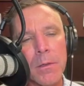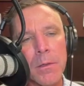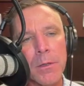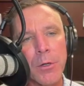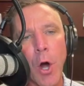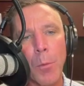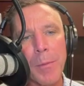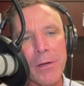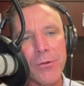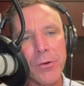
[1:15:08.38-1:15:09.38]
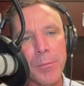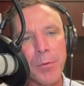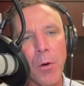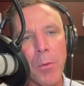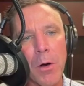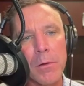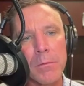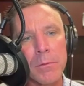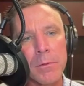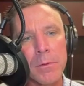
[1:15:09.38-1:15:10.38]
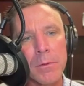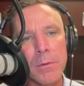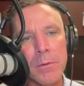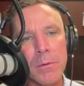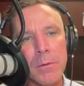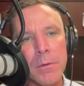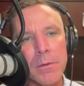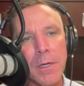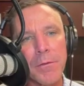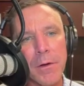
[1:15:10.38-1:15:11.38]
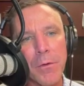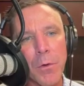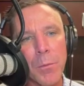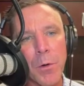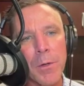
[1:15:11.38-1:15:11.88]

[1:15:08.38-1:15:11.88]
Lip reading: Your arm injury in pro ball? Is that a fail forward moment?